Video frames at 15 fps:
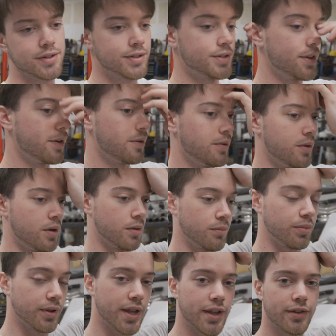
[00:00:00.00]
So
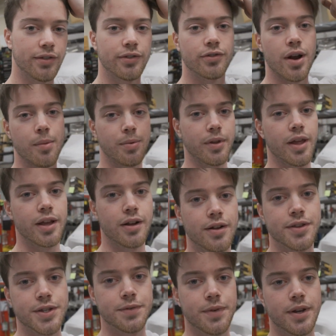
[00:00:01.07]
please drop a like
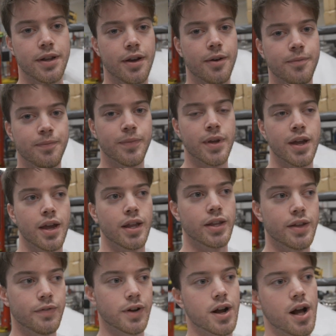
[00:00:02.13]
on this video and
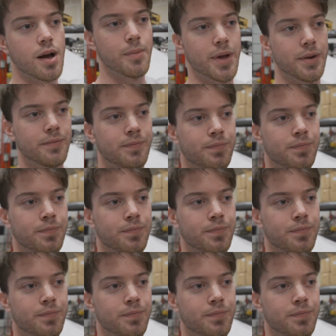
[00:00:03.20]
leave a comment.